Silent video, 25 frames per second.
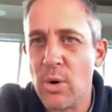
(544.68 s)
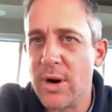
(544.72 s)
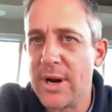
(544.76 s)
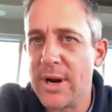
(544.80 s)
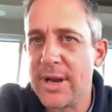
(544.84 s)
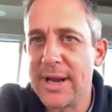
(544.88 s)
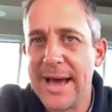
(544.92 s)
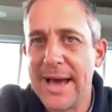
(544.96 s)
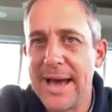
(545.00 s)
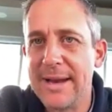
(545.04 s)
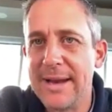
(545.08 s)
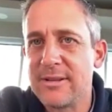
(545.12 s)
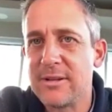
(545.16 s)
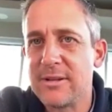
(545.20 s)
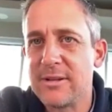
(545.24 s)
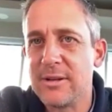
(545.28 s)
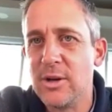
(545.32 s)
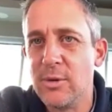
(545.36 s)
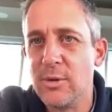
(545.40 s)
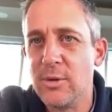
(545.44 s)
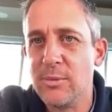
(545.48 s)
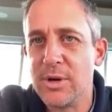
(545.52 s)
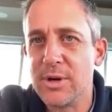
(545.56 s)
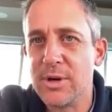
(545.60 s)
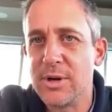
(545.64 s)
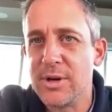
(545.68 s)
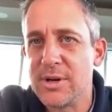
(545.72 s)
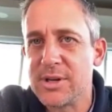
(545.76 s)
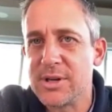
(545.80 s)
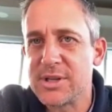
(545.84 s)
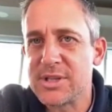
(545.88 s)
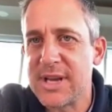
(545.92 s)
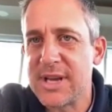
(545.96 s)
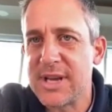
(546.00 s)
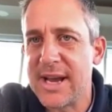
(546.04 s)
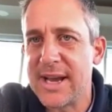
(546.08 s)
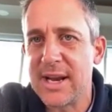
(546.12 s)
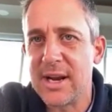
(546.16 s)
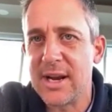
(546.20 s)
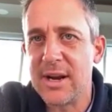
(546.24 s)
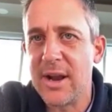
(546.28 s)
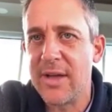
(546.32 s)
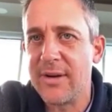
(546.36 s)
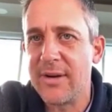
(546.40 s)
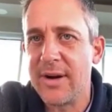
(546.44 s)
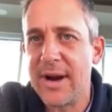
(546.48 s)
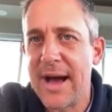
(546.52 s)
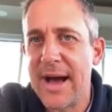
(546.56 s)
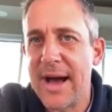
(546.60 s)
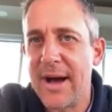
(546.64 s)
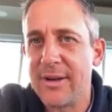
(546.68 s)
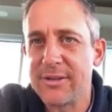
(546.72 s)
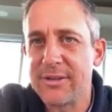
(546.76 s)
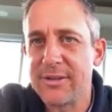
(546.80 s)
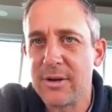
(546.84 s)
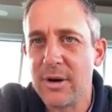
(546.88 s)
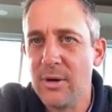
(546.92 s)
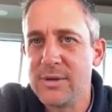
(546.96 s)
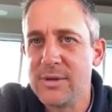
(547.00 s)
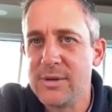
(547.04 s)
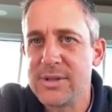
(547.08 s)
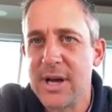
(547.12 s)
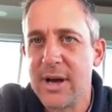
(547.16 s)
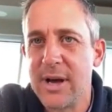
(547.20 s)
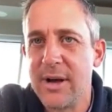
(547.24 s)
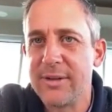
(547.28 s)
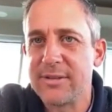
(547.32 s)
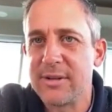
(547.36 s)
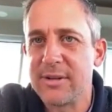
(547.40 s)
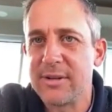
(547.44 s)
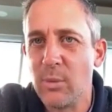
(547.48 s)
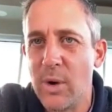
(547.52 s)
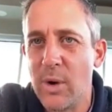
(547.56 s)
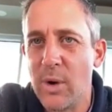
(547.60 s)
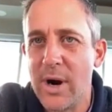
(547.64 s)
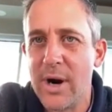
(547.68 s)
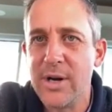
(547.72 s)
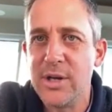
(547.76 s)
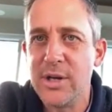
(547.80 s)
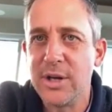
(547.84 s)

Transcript: morning, I assume you're staying in another house or a hotel somewhere.